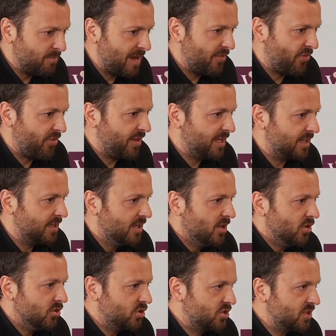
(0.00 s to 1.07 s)
might think,
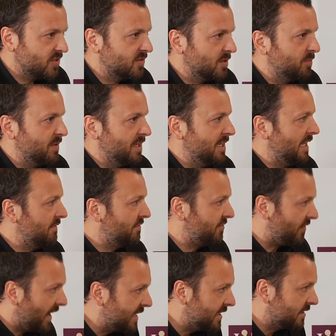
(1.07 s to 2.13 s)
just to be
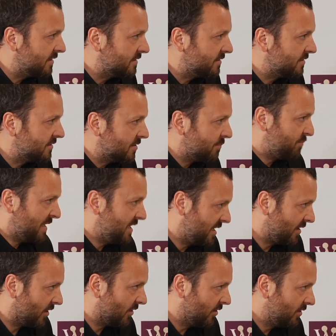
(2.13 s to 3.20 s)
invited to be
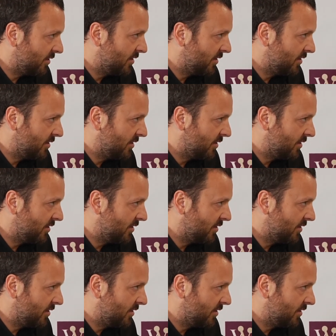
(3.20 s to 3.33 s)
here.